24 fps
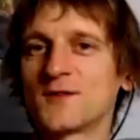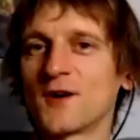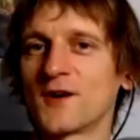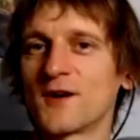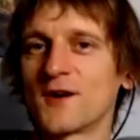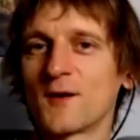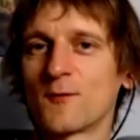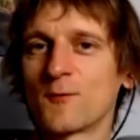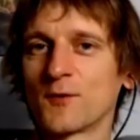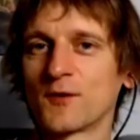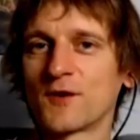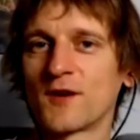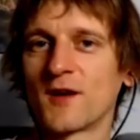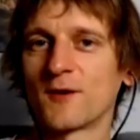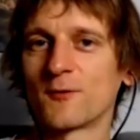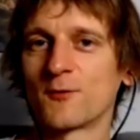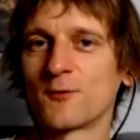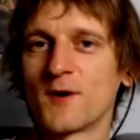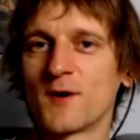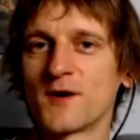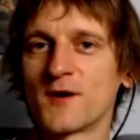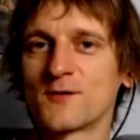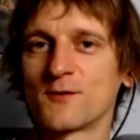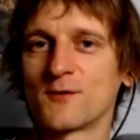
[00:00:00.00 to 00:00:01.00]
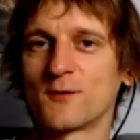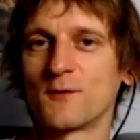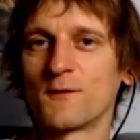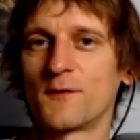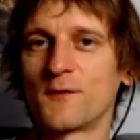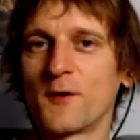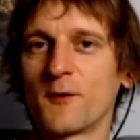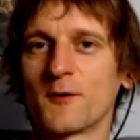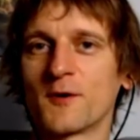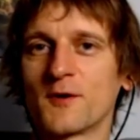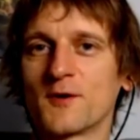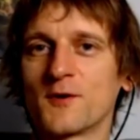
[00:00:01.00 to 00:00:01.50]
start and what question to
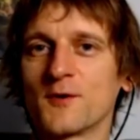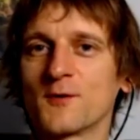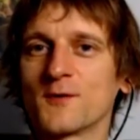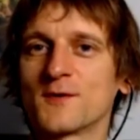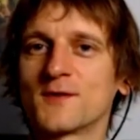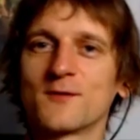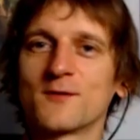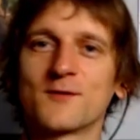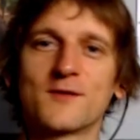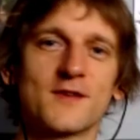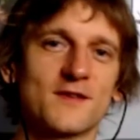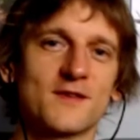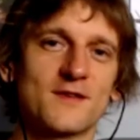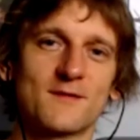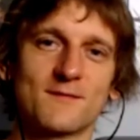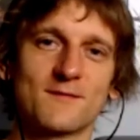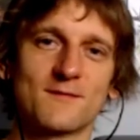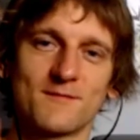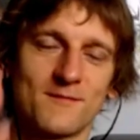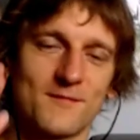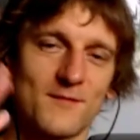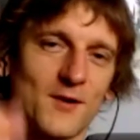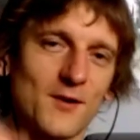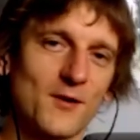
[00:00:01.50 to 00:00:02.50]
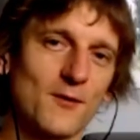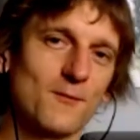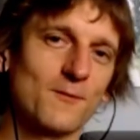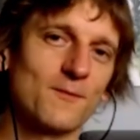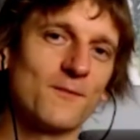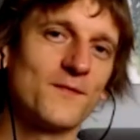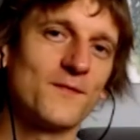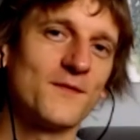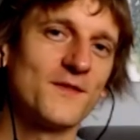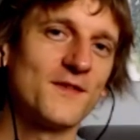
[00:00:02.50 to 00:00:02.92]
throw at you. So just, you know,